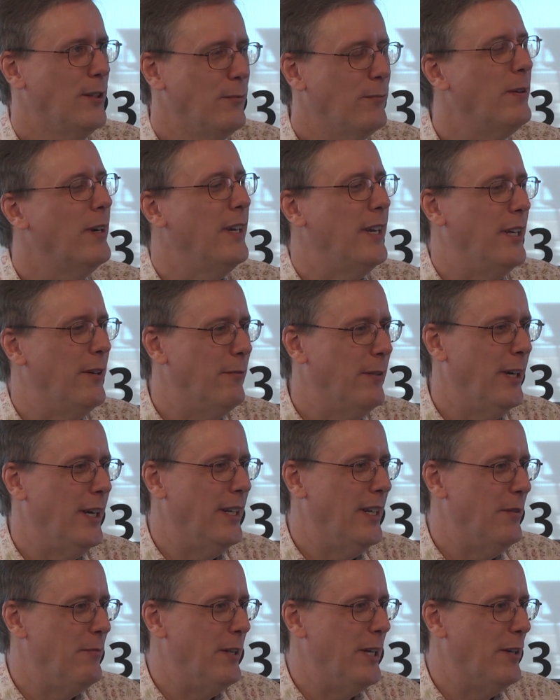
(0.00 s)
Right,
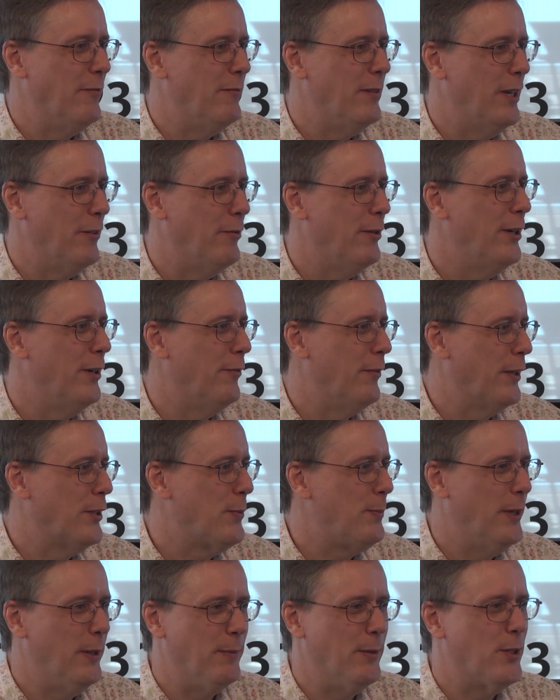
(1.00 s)
right. I mean, I've, I've heard of
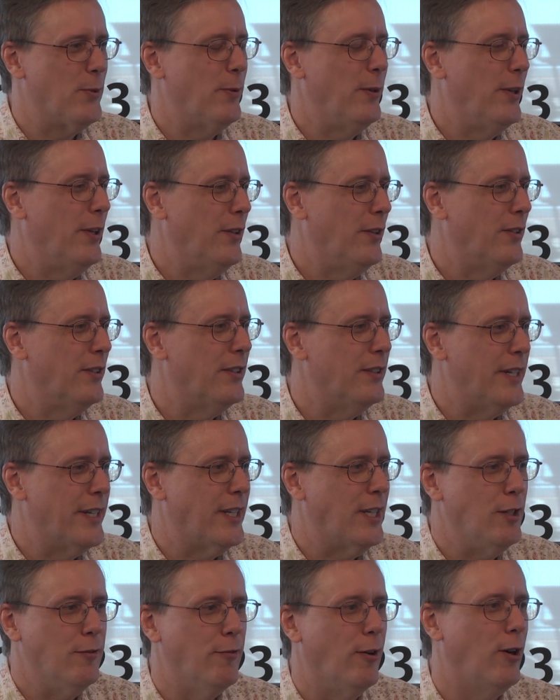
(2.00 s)
experiments where they'll
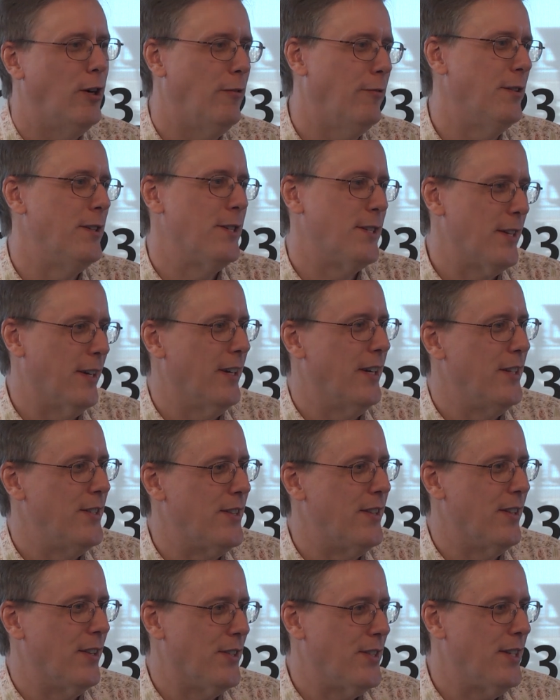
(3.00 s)
like evolve
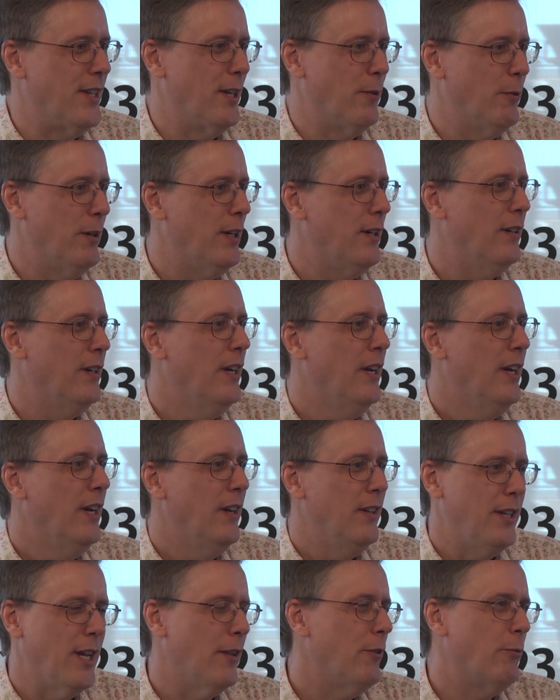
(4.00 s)
designs and they'll say, well,
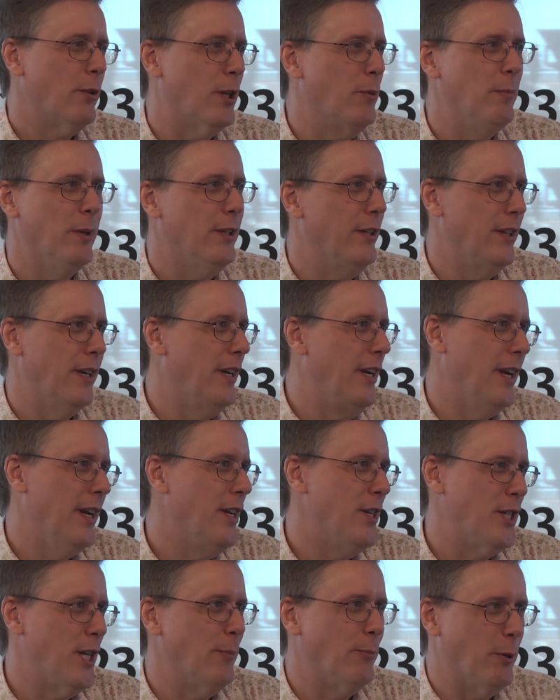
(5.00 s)
now that we can build it in
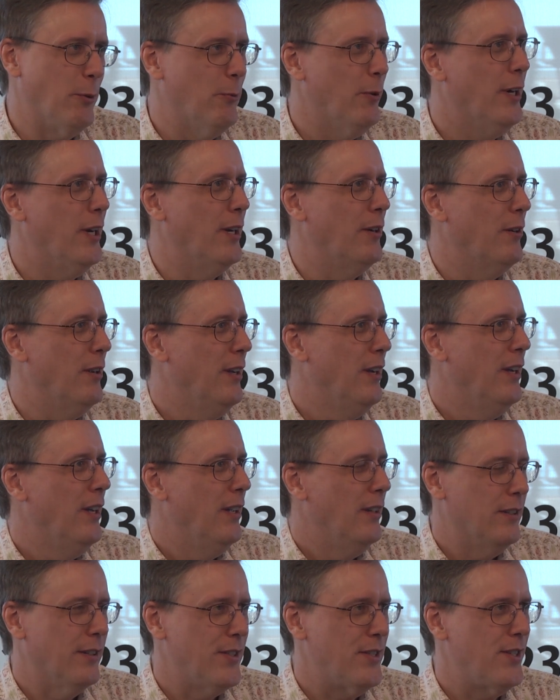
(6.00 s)
any shape we want,
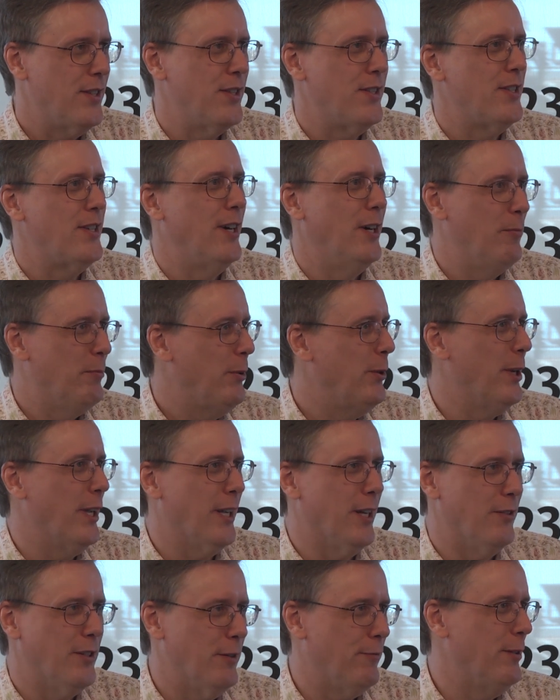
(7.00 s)
let's just start
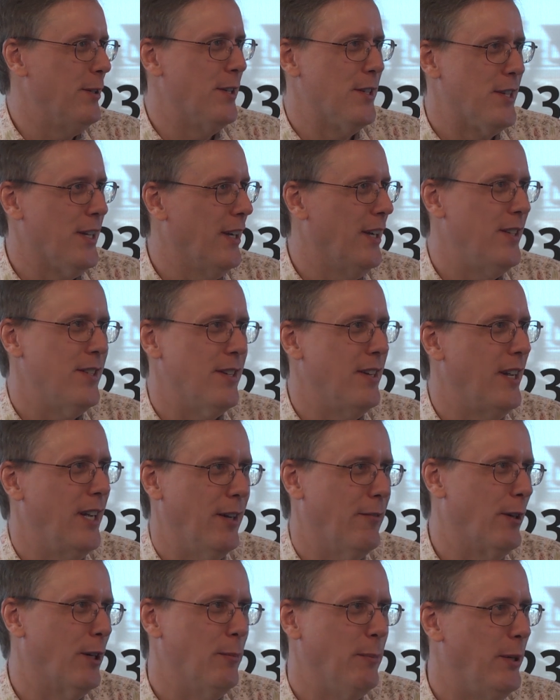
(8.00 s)
putting out different designs and
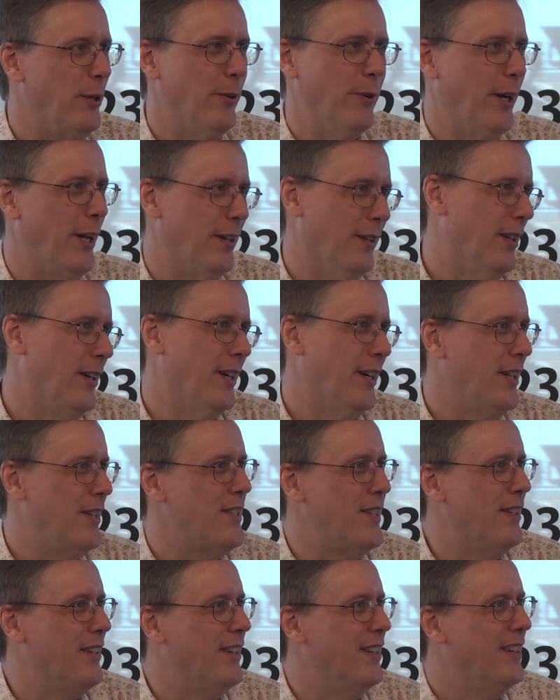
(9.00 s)
have a computer
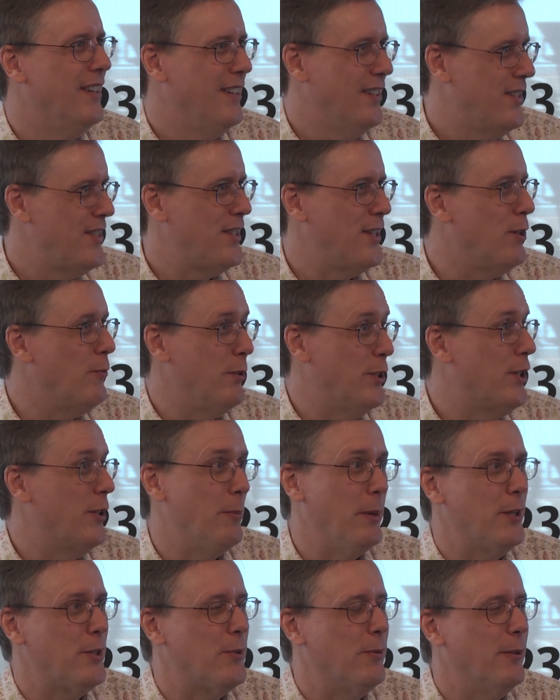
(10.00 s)
analyze and yeah. see which
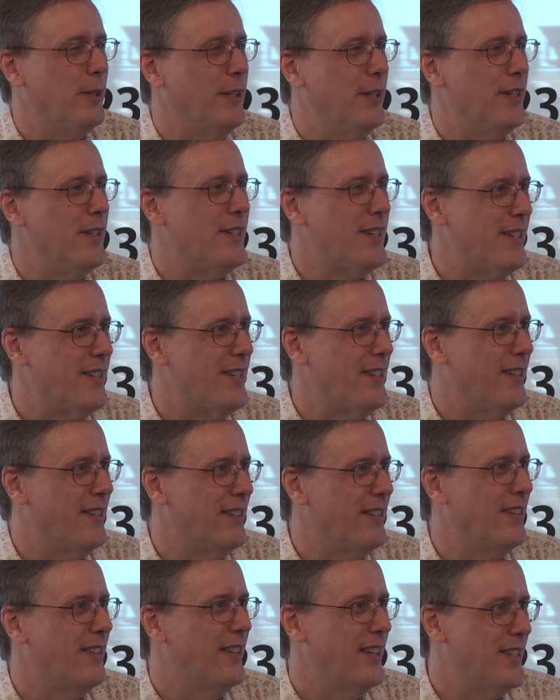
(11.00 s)
the best one is.
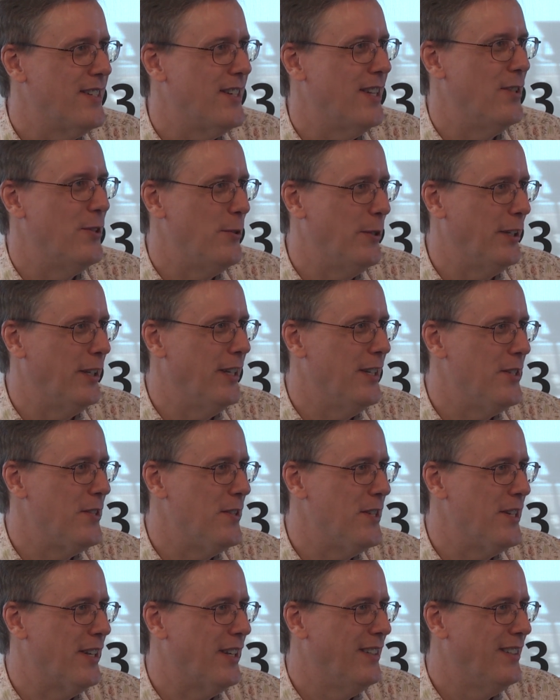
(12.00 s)
So that yeah, sounds really
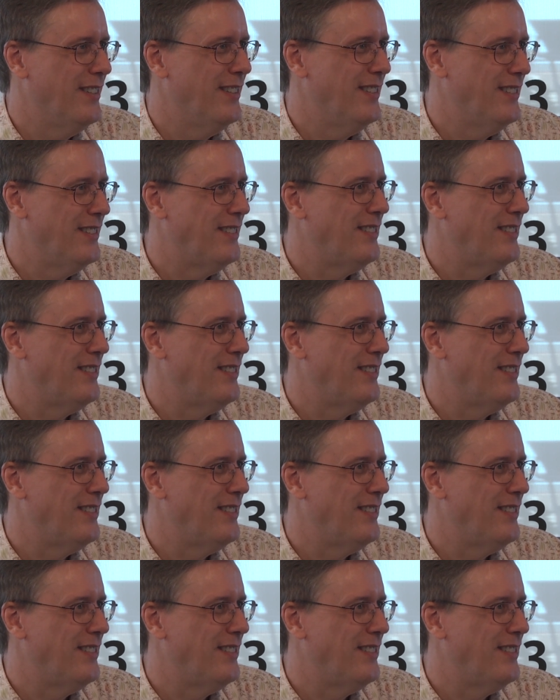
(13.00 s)
interesting.